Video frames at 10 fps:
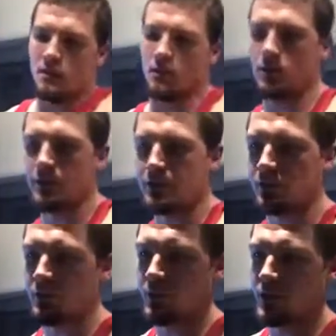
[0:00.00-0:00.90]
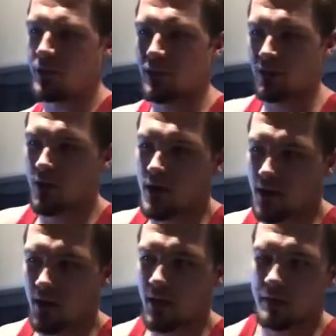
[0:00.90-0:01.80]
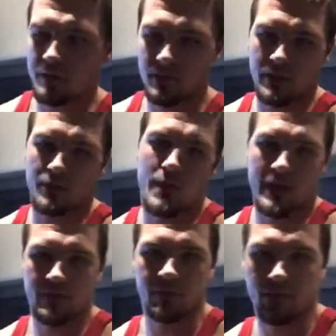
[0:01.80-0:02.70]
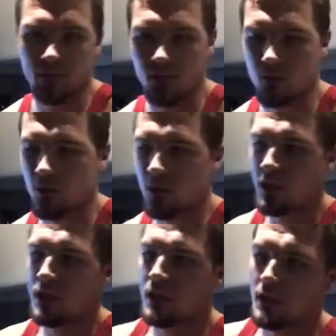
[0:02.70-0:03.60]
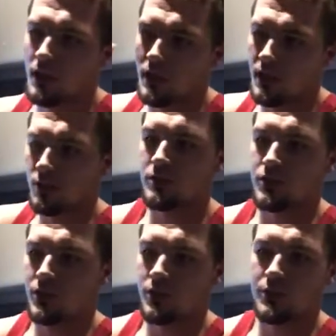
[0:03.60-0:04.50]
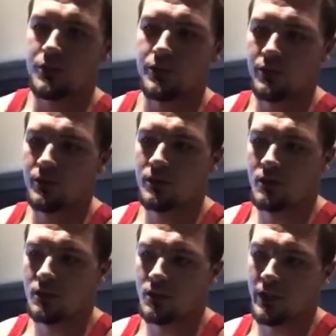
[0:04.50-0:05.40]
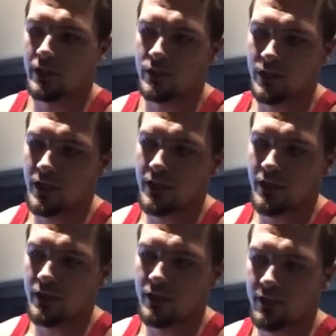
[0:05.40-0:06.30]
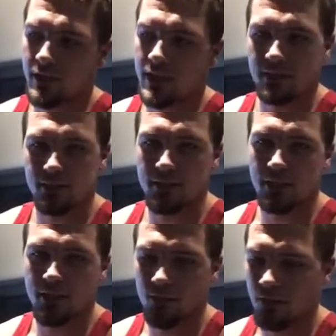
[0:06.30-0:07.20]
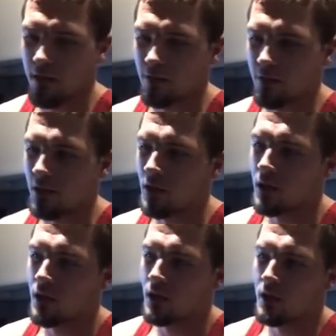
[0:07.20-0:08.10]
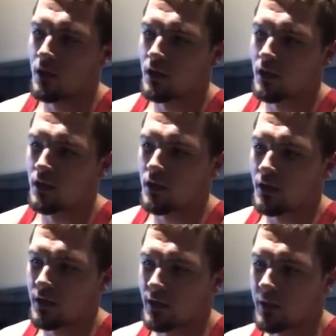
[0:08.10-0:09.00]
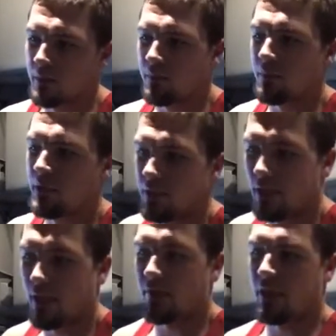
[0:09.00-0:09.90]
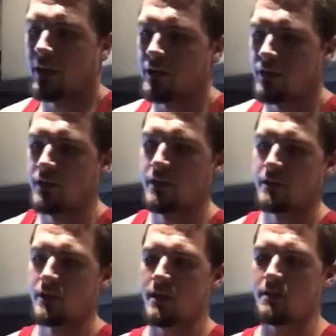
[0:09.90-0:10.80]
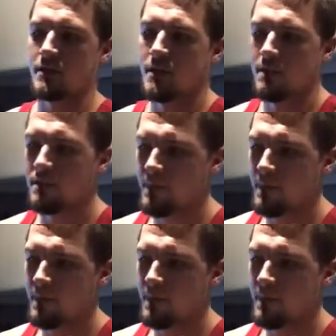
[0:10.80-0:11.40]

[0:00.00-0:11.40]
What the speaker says: when you put in the Qualcomm, like, you activate your load, it will show you, like, Schneider, your ICA or whatever. It, in the navigation, it sets up